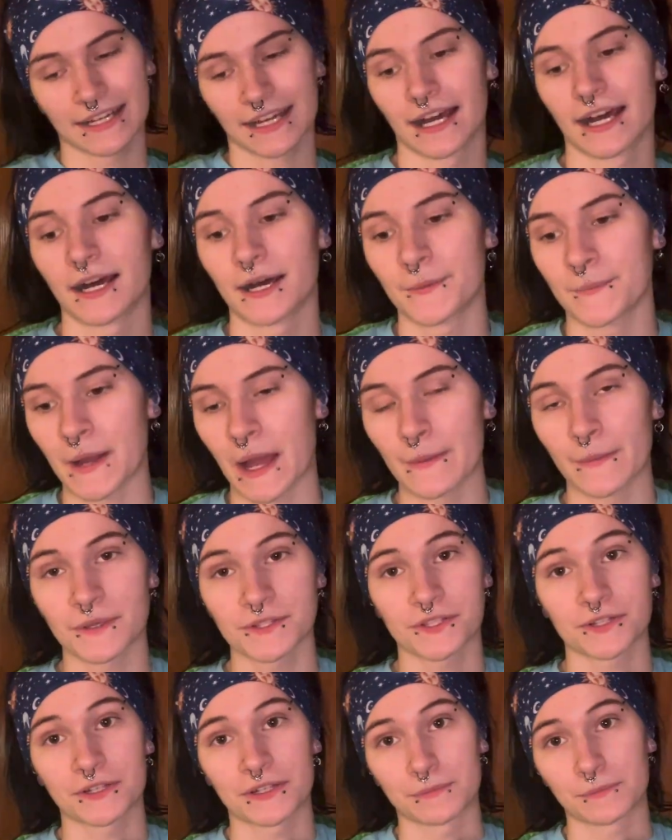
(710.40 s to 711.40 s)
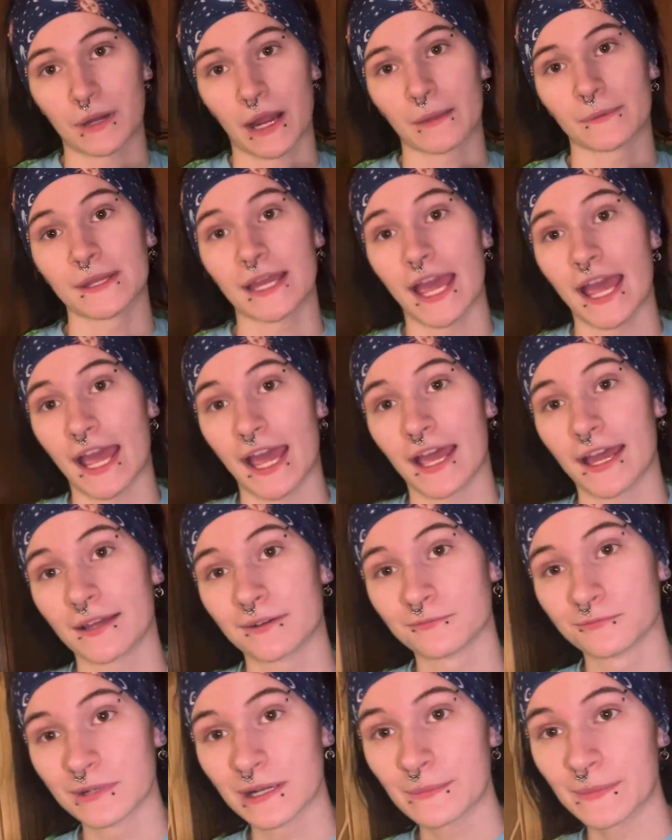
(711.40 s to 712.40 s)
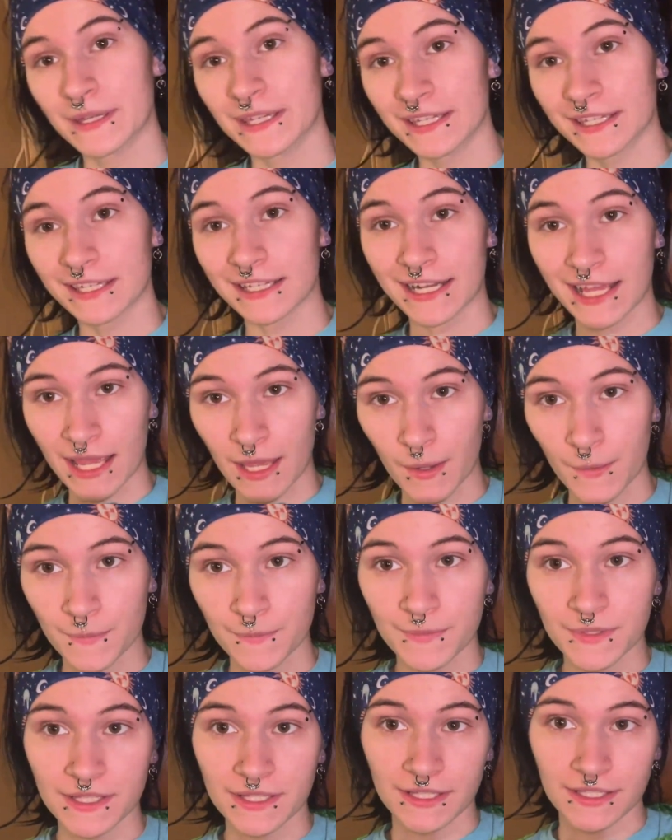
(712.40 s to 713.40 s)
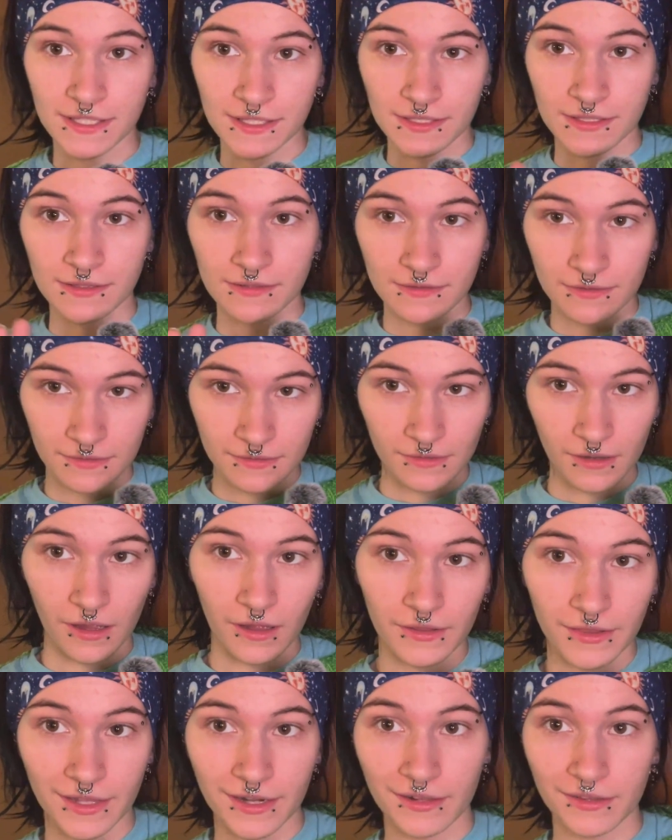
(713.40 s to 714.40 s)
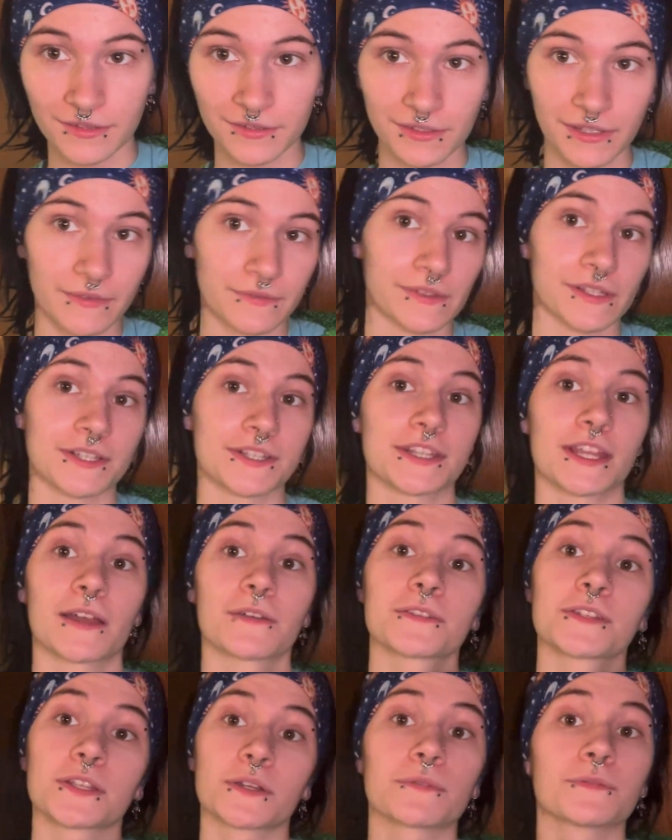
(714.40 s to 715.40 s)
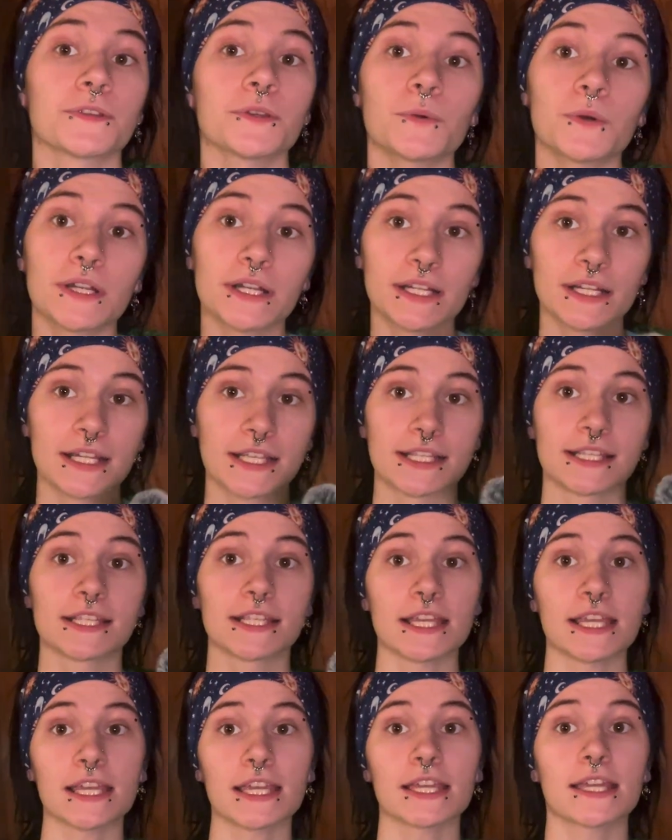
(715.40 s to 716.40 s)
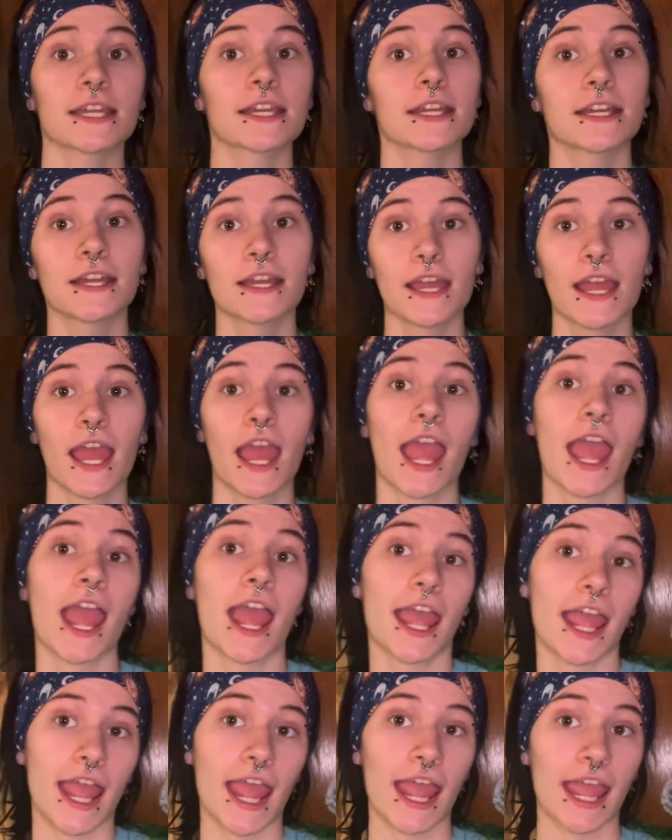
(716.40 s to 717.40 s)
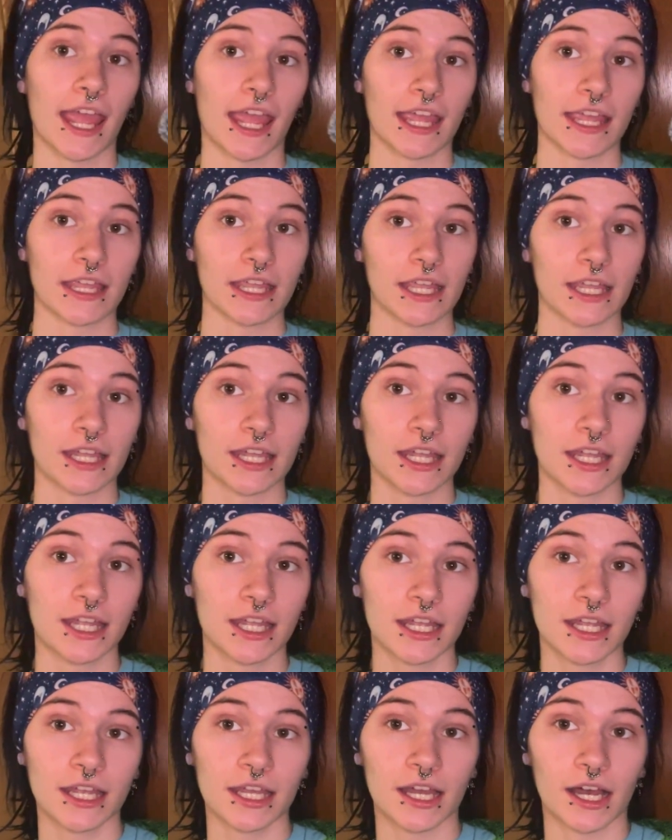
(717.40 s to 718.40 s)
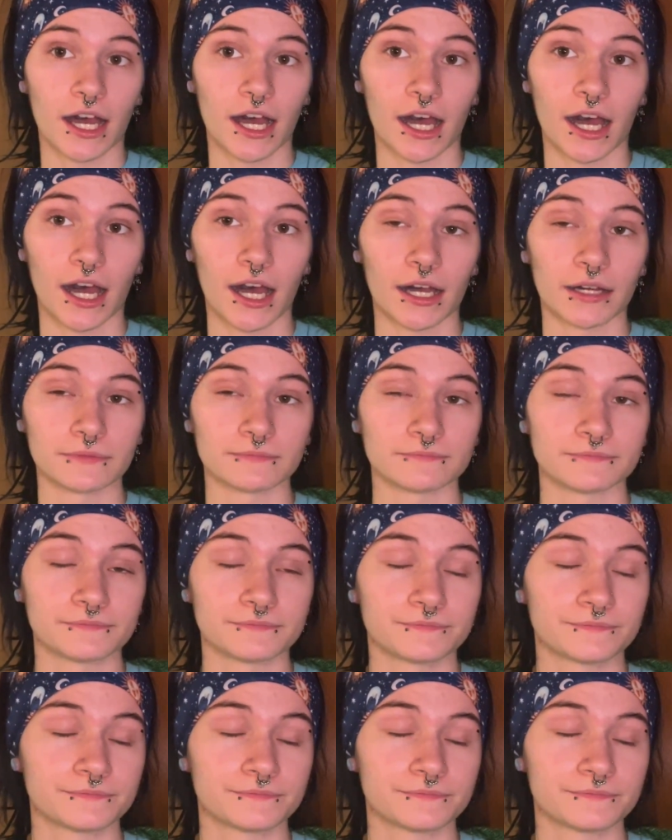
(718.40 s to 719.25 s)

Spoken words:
I'm also gonna probably add ribbing and hems and all that other lovely stuff. So, if you wanted to see a um,